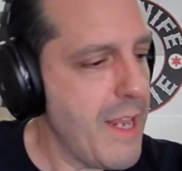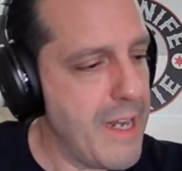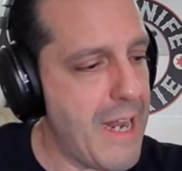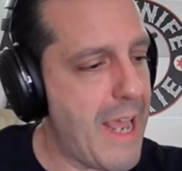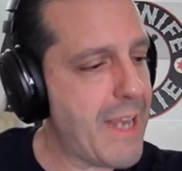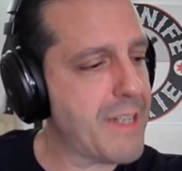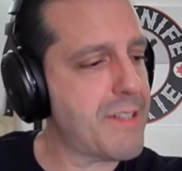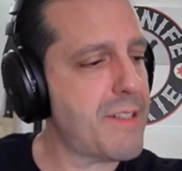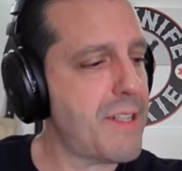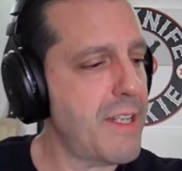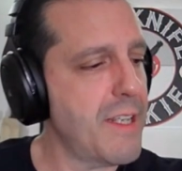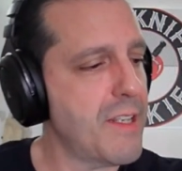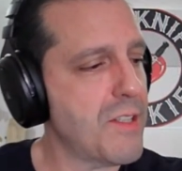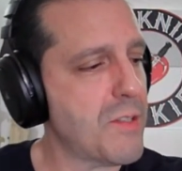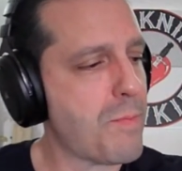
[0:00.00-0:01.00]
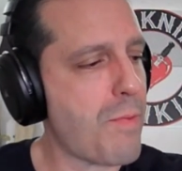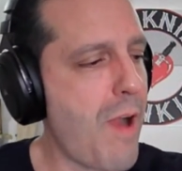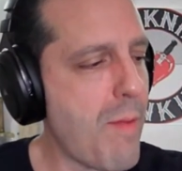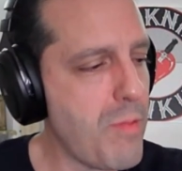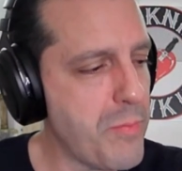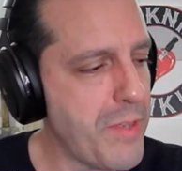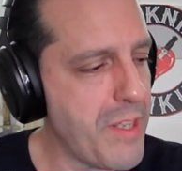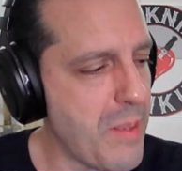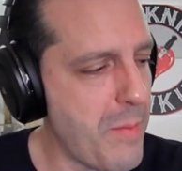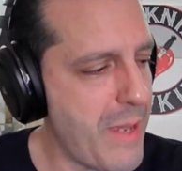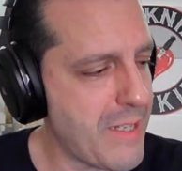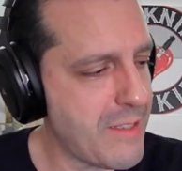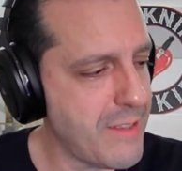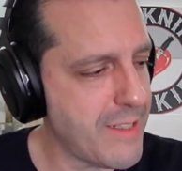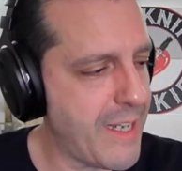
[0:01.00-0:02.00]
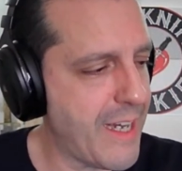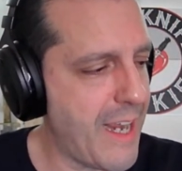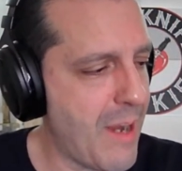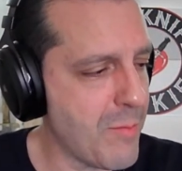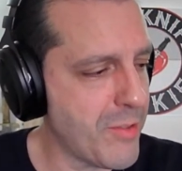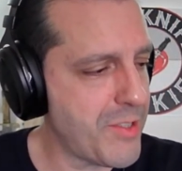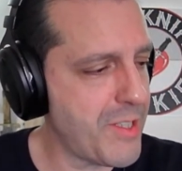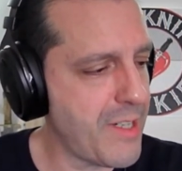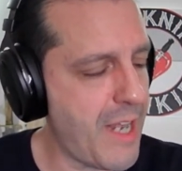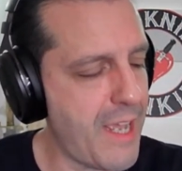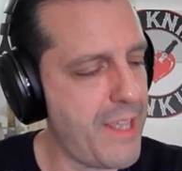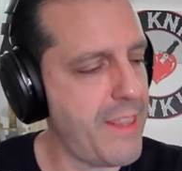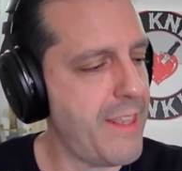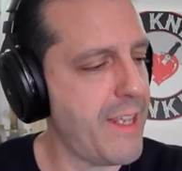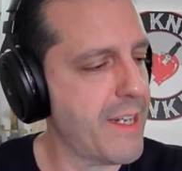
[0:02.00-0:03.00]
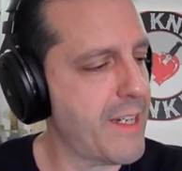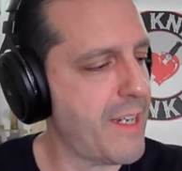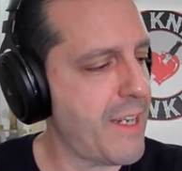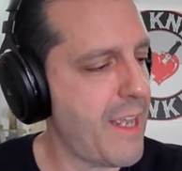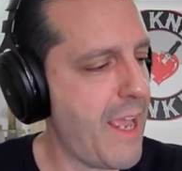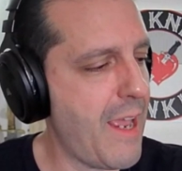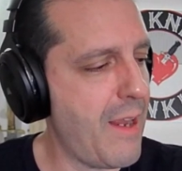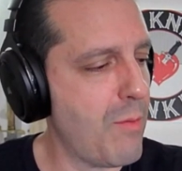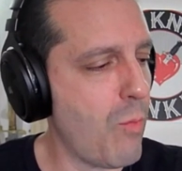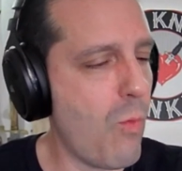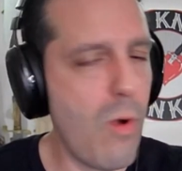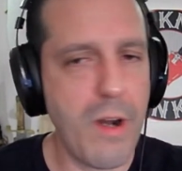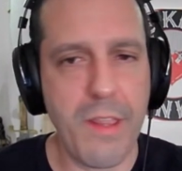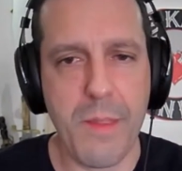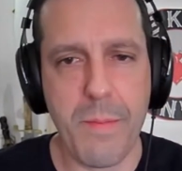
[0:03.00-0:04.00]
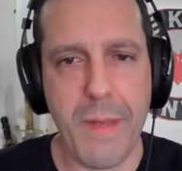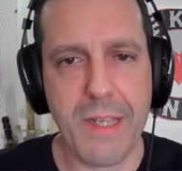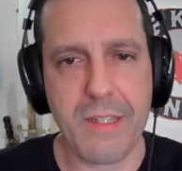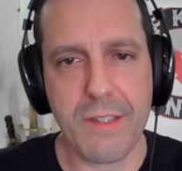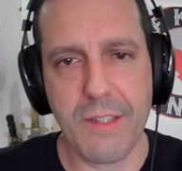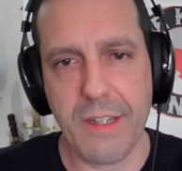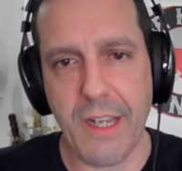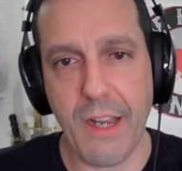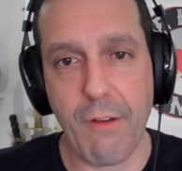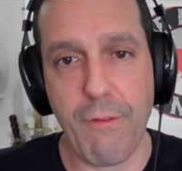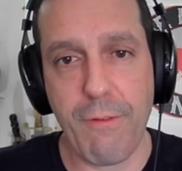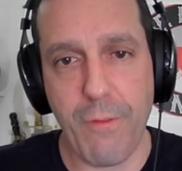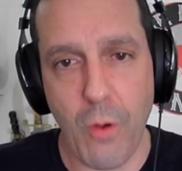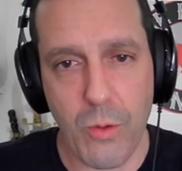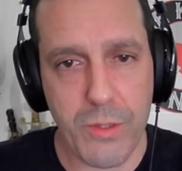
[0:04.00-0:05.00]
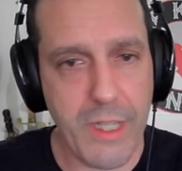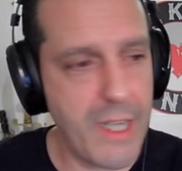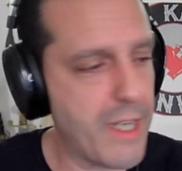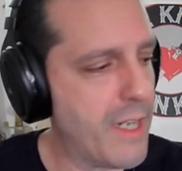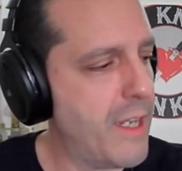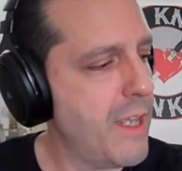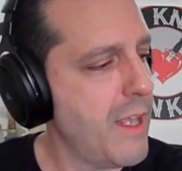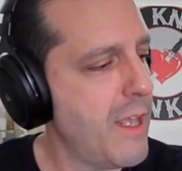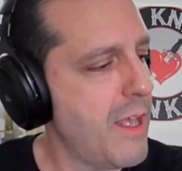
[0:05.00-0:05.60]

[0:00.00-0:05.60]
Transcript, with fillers: Next is probably the best looking Emerson, I think, and one of the best looking folding